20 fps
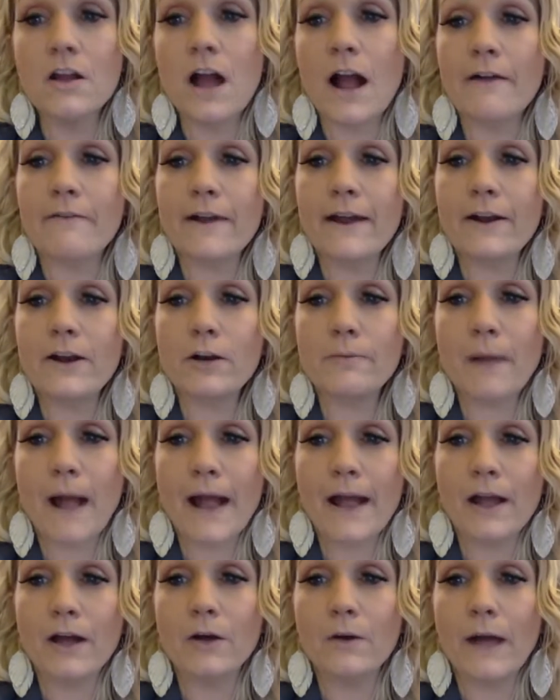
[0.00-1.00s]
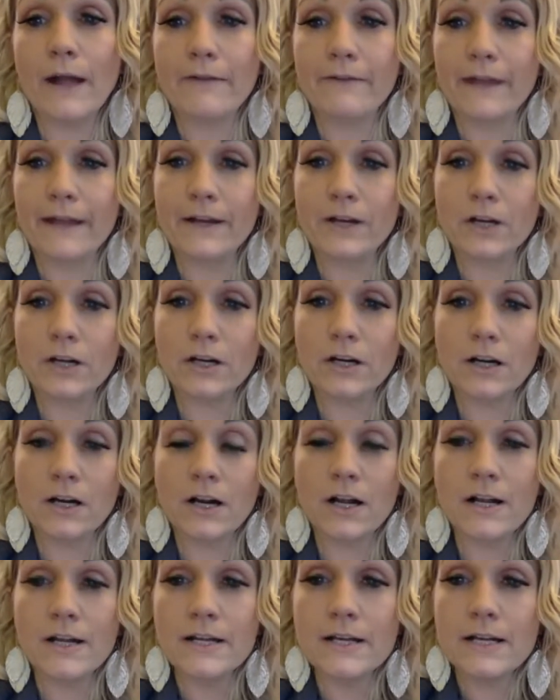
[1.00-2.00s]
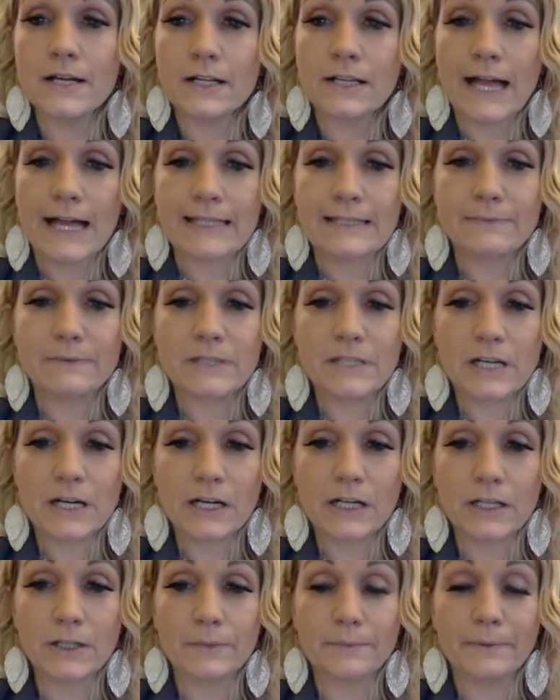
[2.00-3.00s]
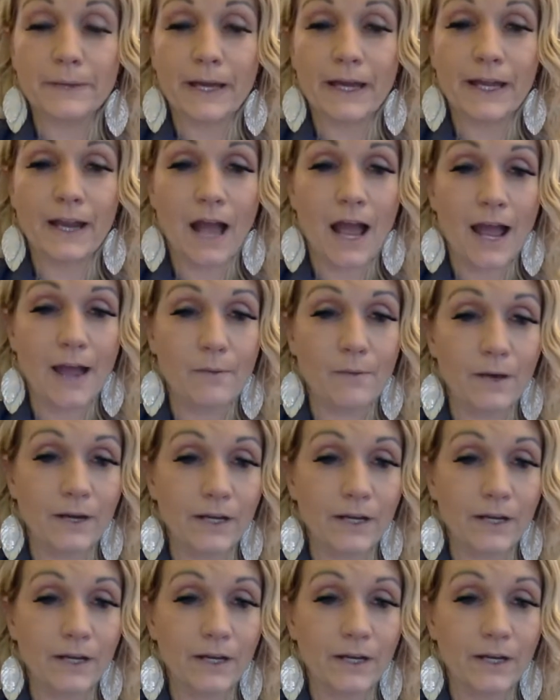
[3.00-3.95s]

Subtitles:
I read her bio, I read her class material, but I want to